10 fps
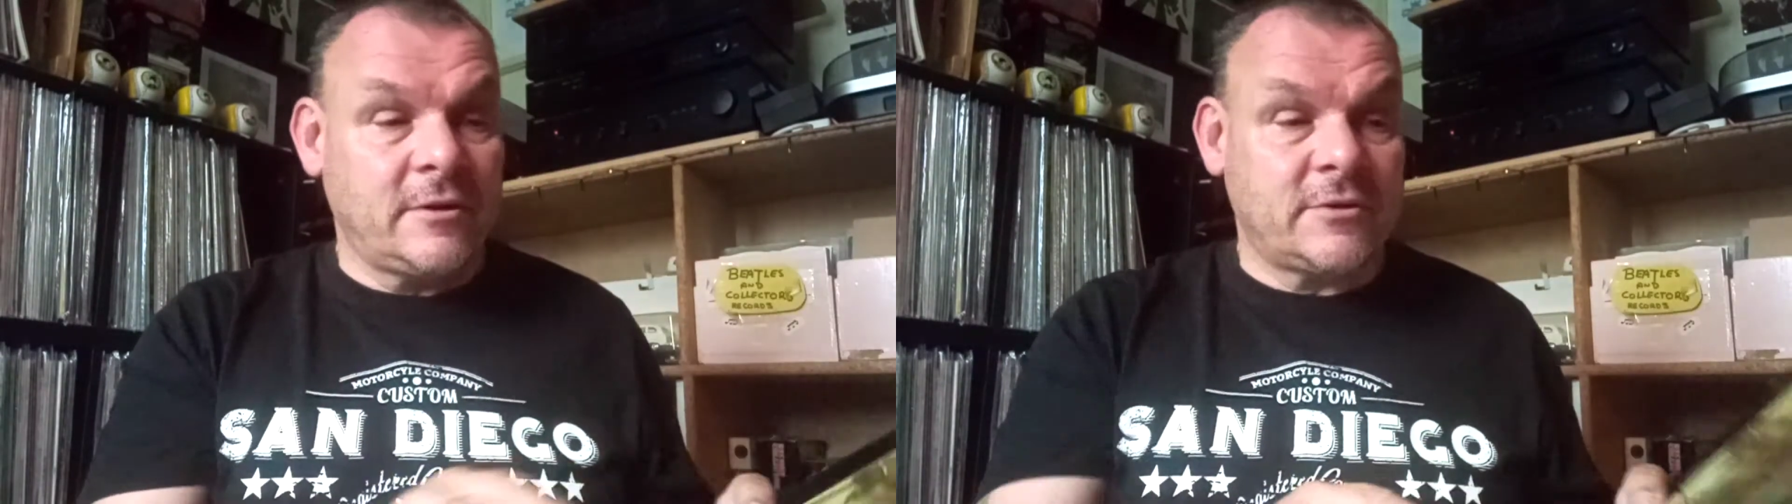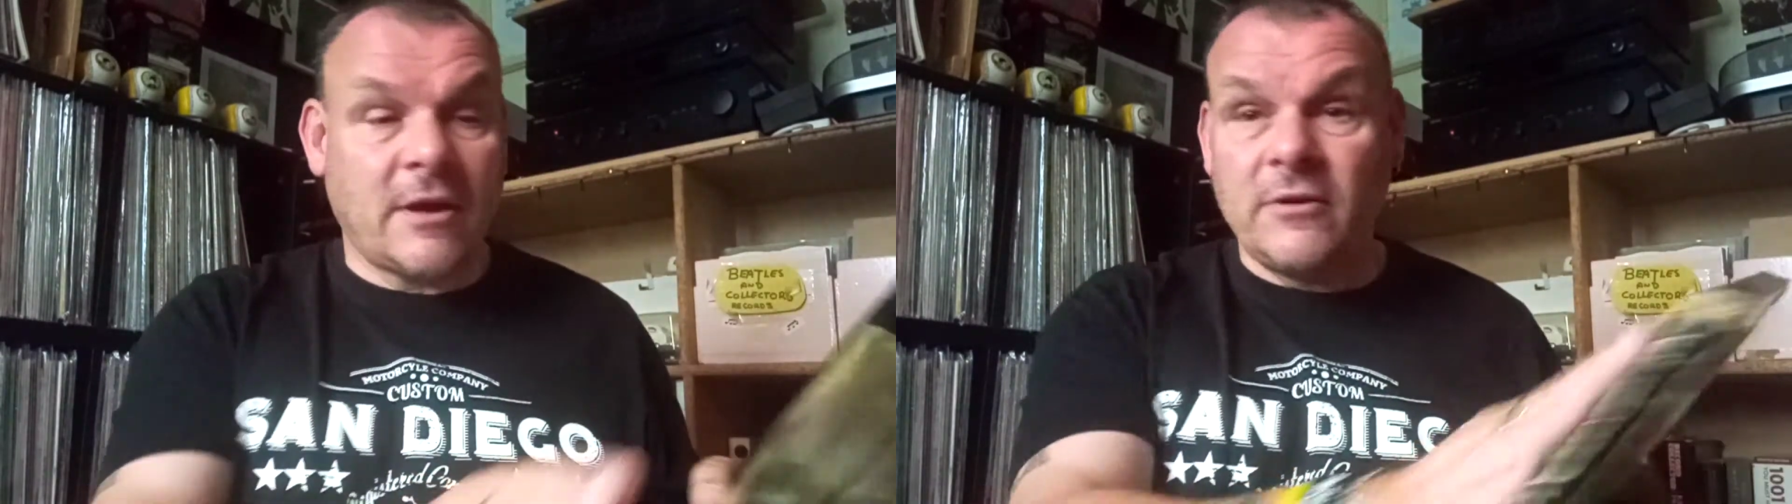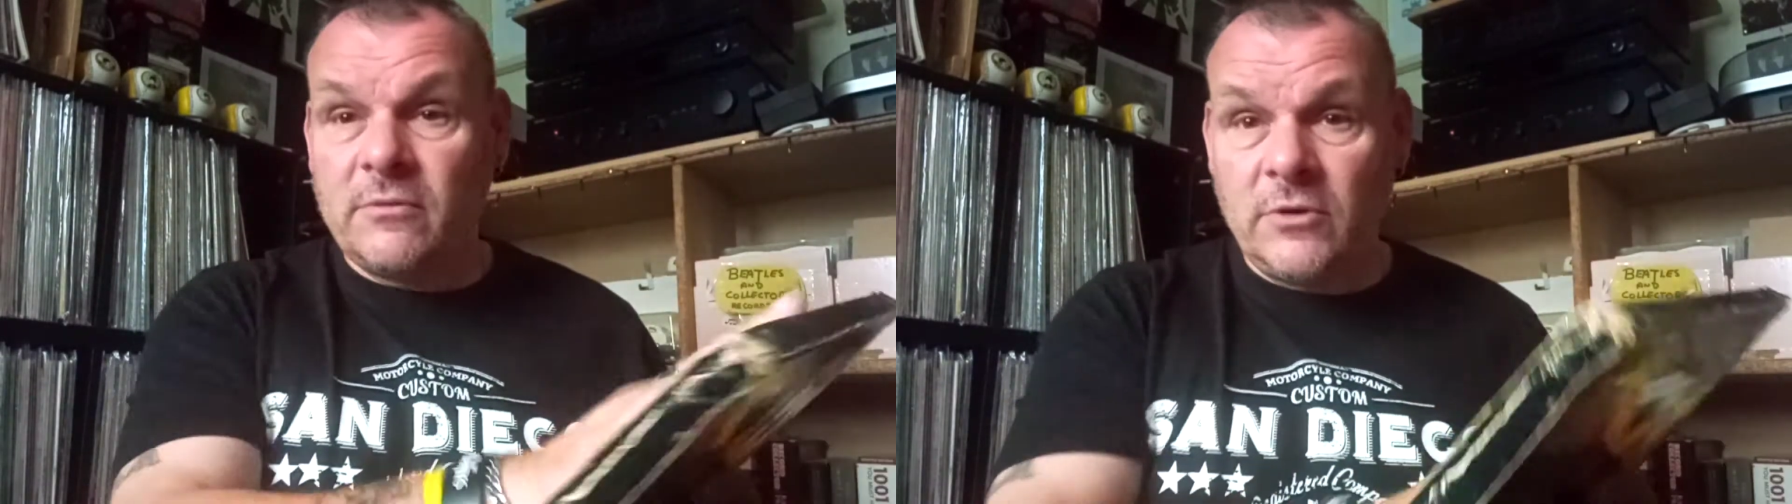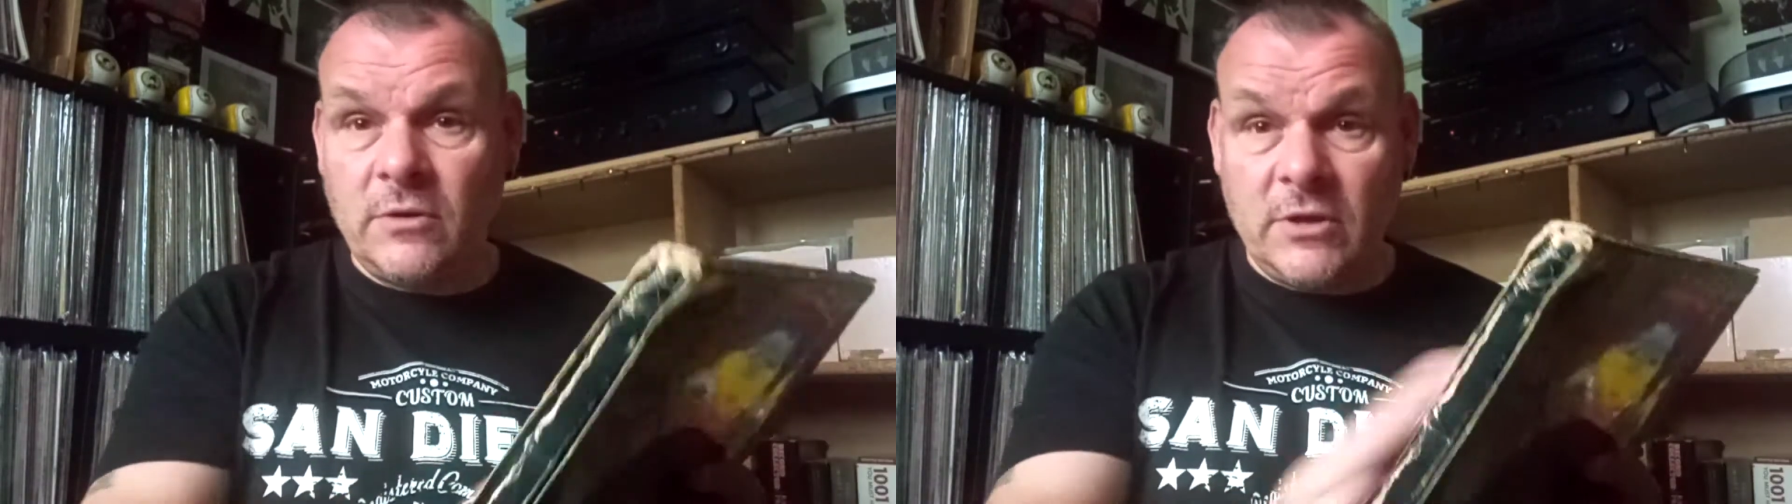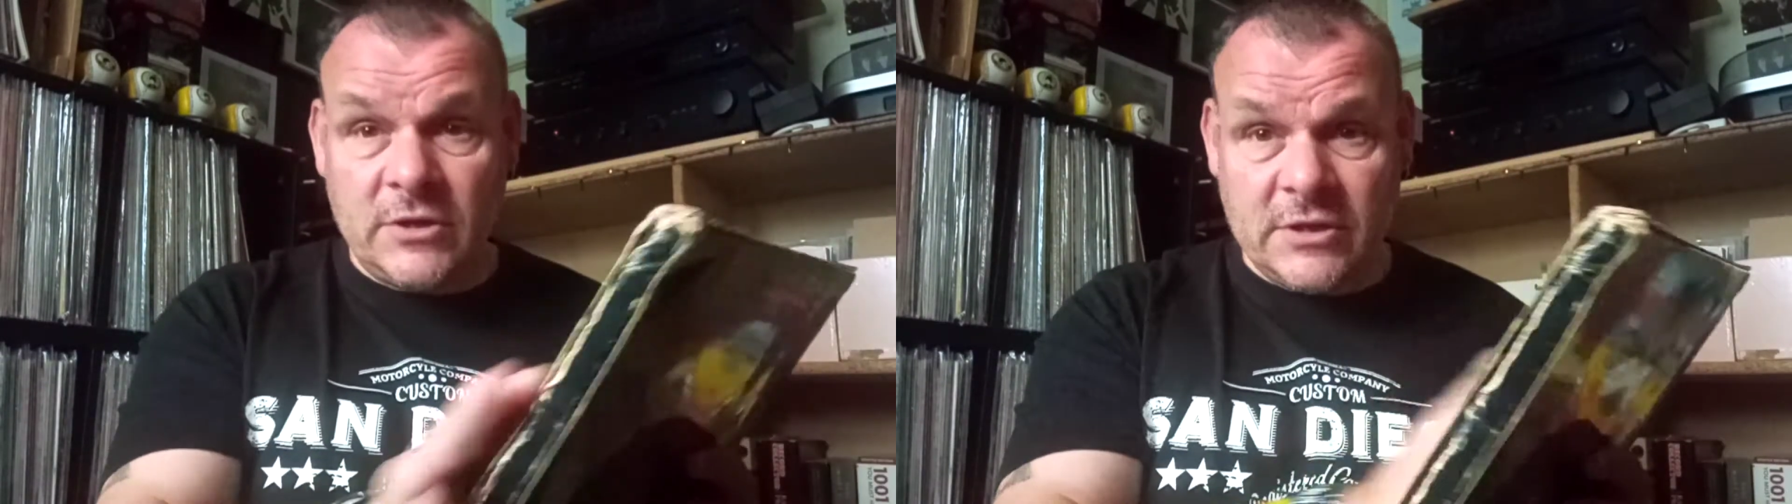So
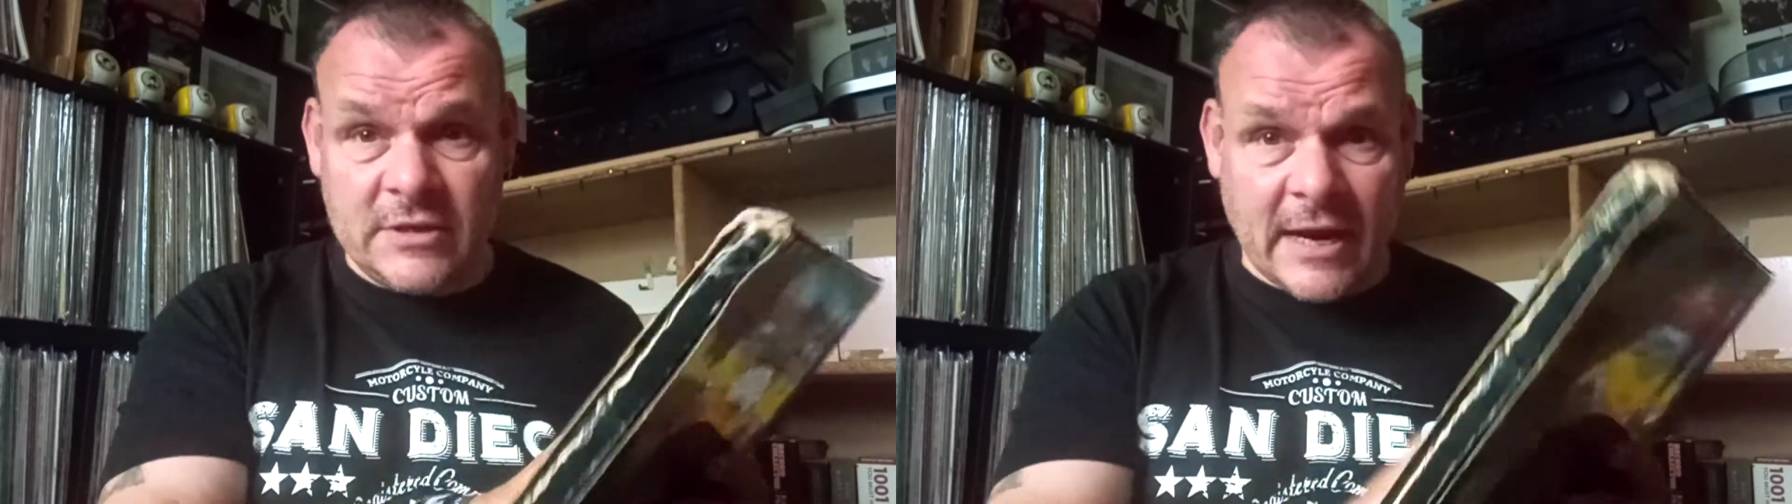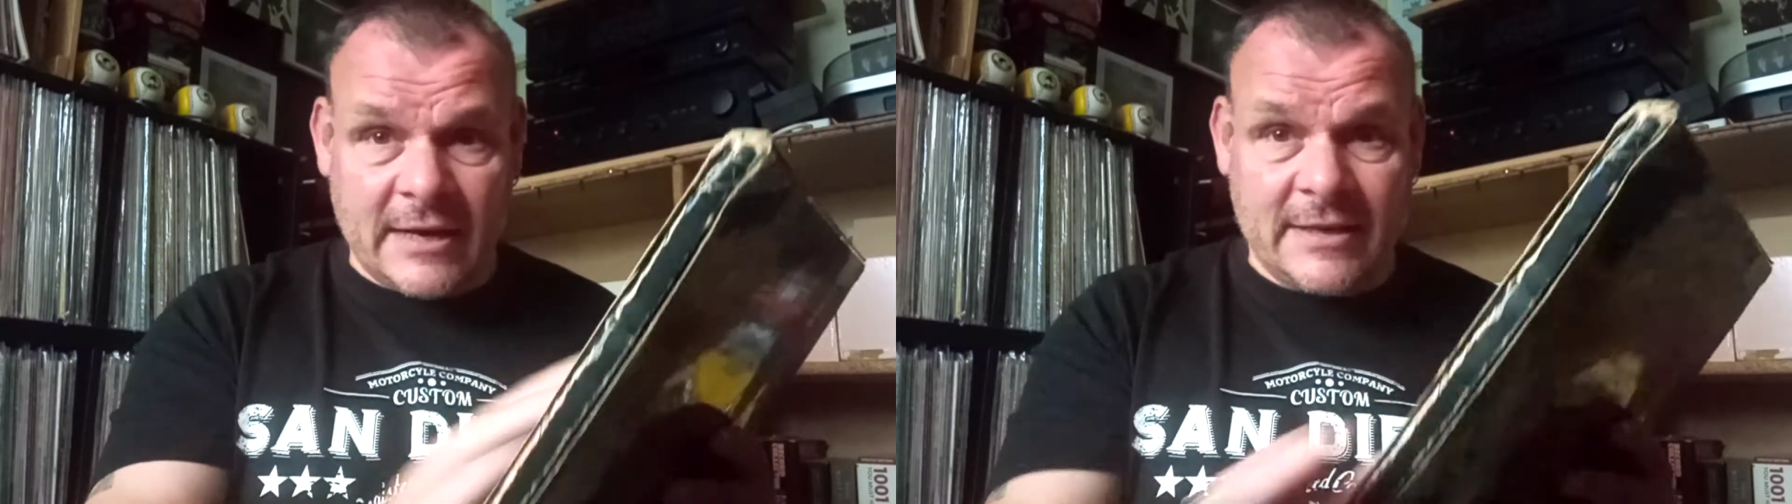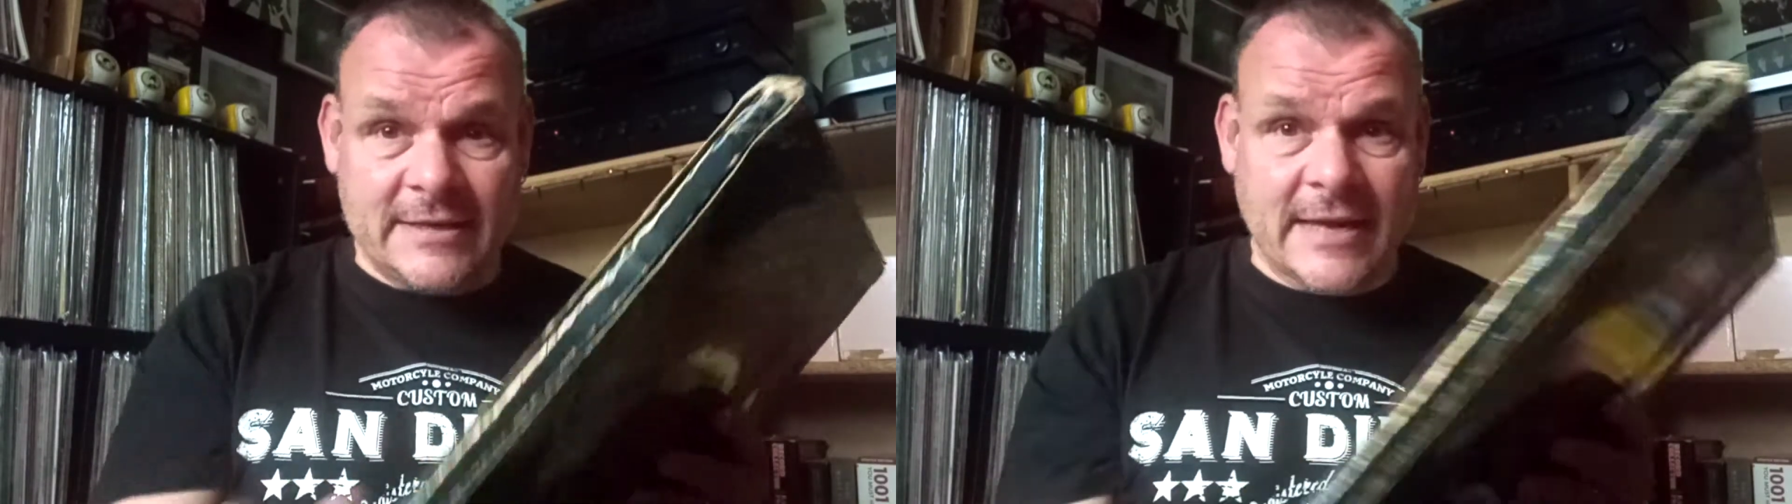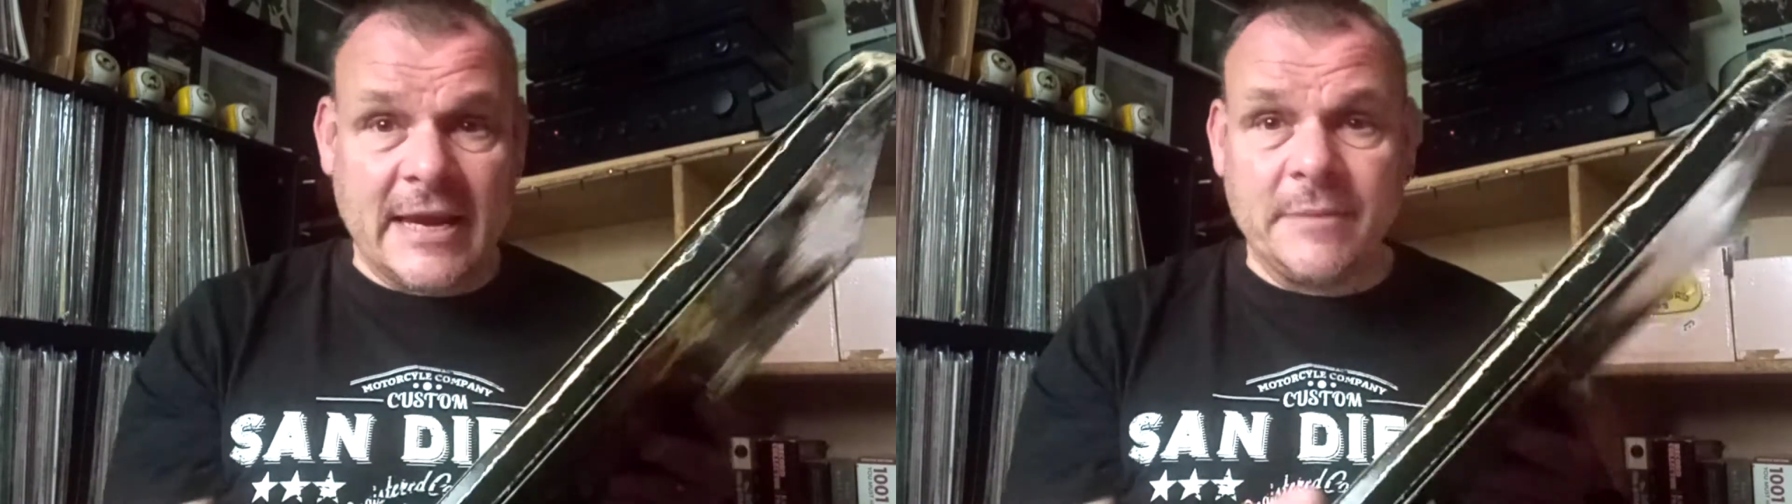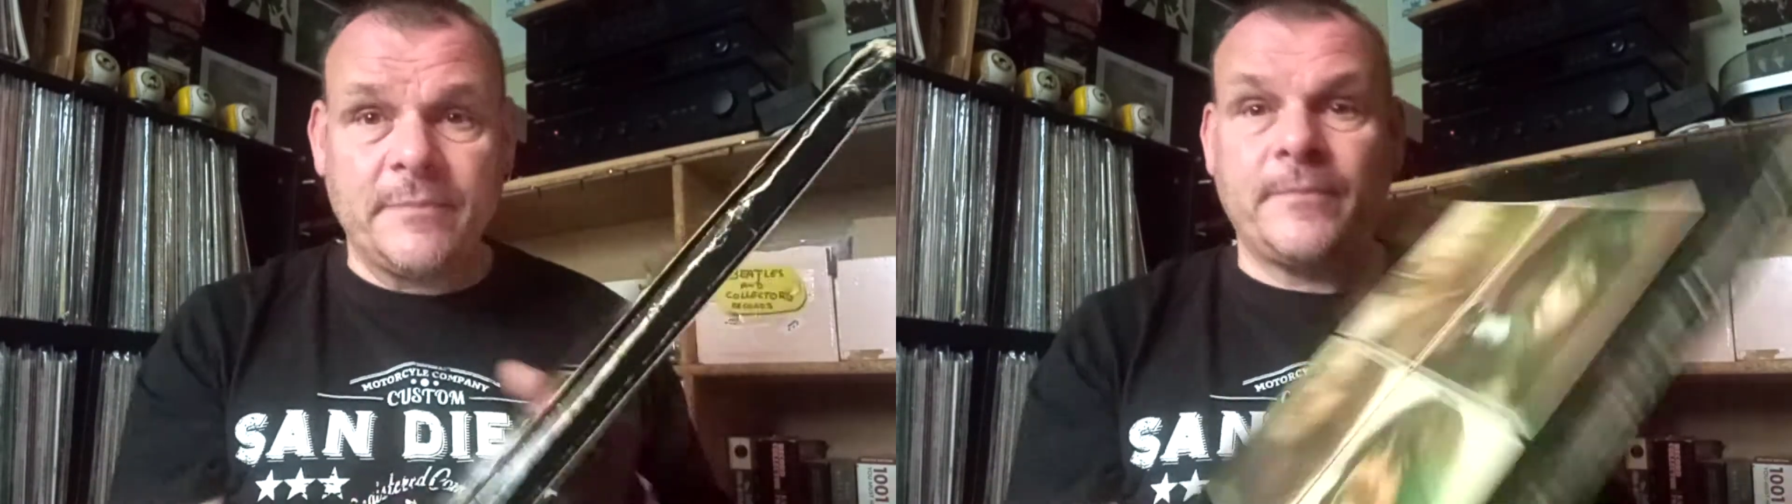this is exactly the
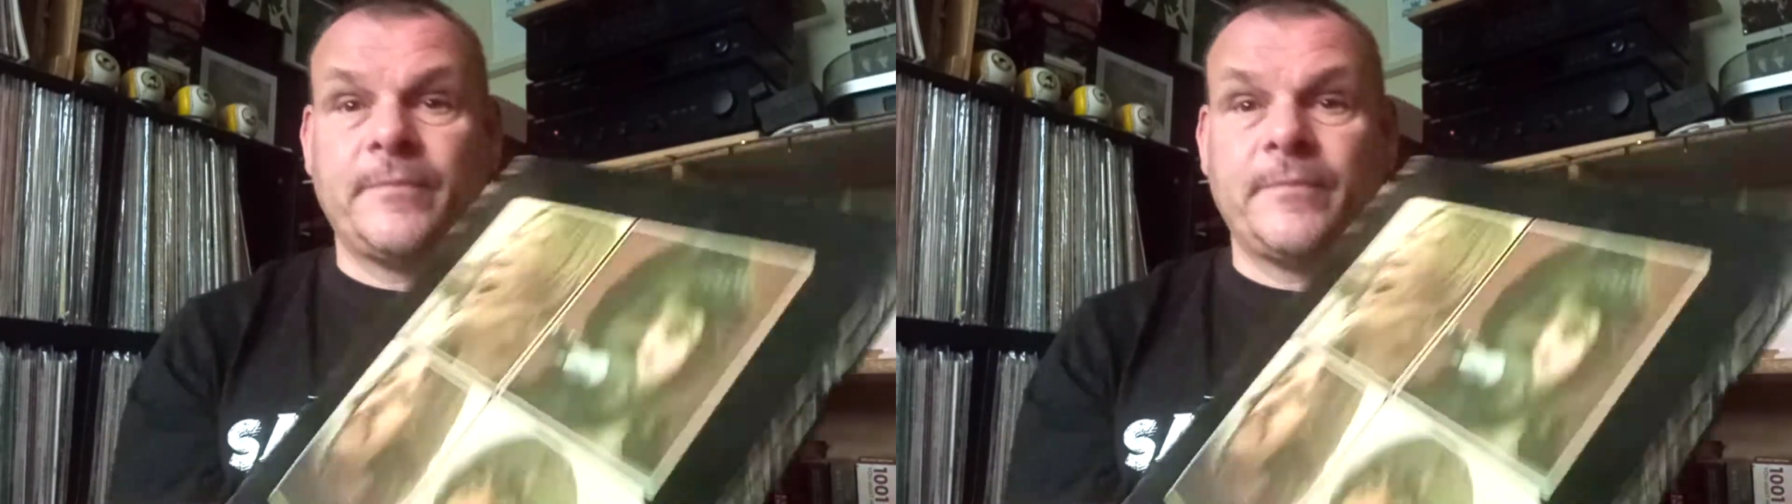same,